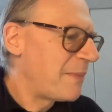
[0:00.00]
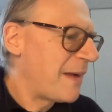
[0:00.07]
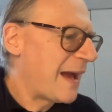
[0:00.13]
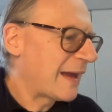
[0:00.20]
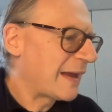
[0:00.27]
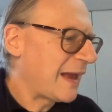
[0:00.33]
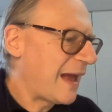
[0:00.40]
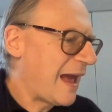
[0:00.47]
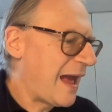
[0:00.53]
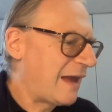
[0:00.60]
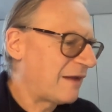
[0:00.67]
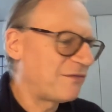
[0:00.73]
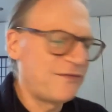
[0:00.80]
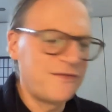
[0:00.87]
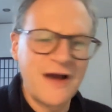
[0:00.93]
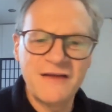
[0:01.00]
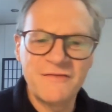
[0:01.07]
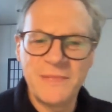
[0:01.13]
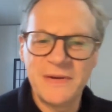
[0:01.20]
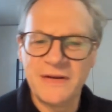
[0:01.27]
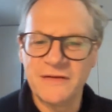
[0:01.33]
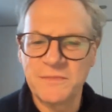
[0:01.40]
back at 5
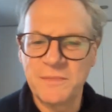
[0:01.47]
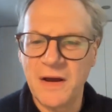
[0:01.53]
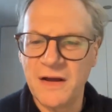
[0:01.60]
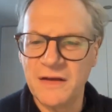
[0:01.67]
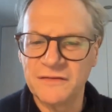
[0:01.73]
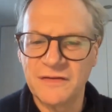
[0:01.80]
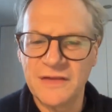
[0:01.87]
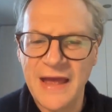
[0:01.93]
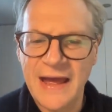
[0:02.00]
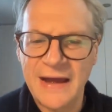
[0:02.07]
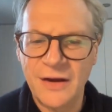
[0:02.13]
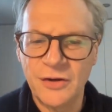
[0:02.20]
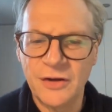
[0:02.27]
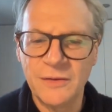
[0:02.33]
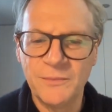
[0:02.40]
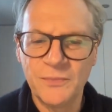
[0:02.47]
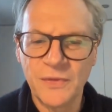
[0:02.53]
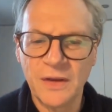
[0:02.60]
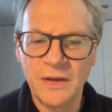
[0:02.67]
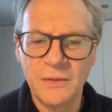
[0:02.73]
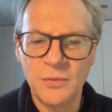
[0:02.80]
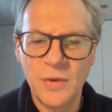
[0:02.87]
minutes past the hour,
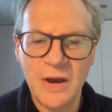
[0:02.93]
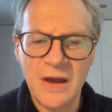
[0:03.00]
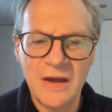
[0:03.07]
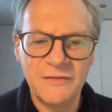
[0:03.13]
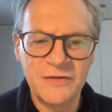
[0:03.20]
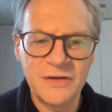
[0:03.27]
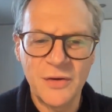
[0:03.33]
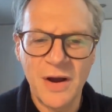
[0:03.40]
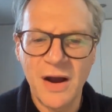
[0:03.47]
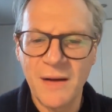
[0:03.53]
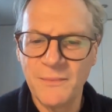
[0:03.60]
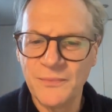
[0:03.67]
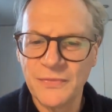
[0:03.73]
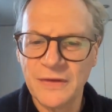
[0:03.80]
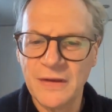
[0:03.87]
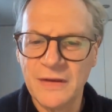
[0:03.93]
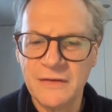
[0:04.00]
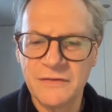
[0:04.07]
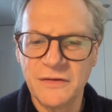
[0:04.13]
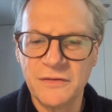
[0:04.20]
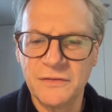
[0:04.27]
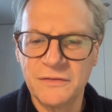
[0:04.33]
wherever you are.
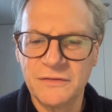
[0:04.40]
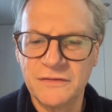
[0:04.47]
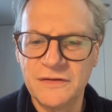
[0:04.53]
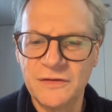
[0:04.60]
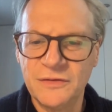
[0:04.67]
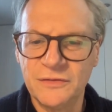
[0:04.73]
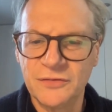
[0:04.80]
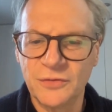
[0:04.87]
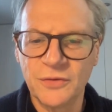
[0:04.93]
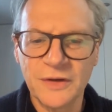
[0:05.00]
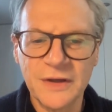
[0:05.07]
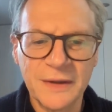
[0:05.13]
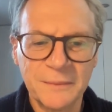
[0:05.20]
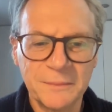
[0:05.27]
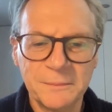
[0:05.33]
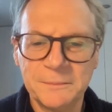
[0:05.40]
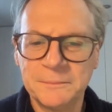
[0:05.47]
So see you shortly.